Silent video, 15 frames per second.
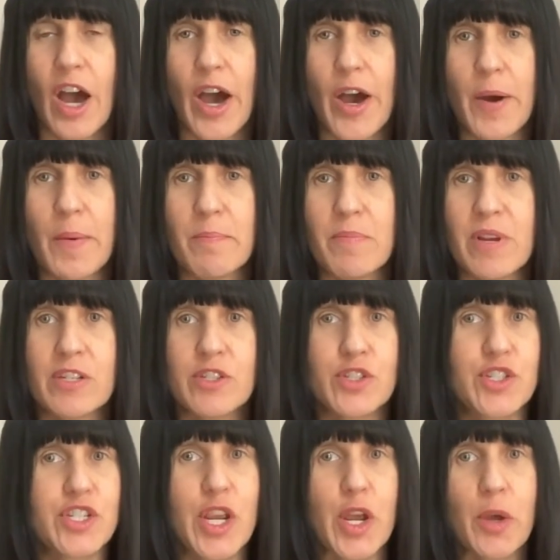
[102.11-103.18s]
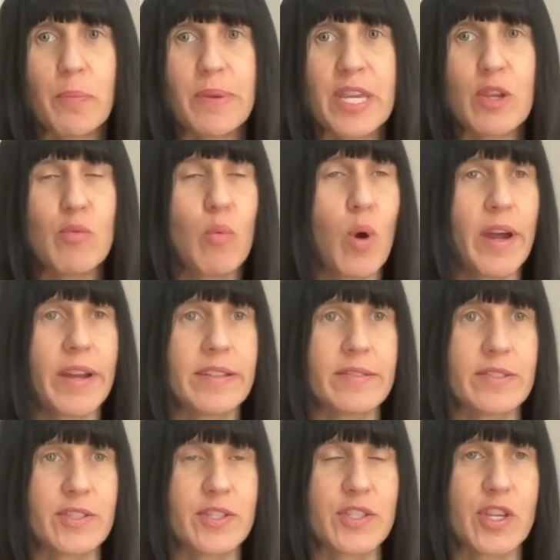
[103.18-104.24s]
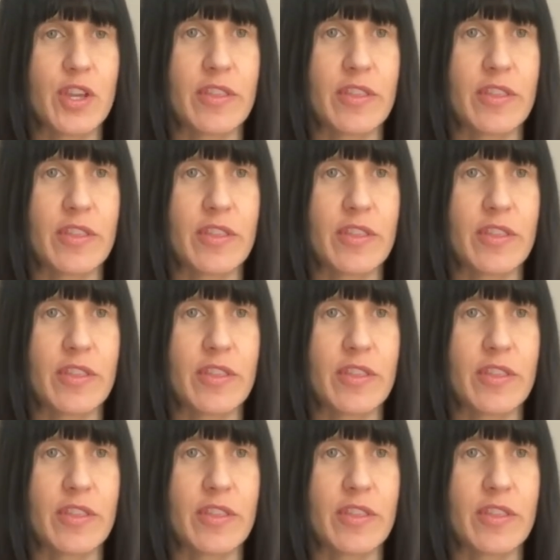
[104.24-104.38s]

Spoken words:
GLP-1s,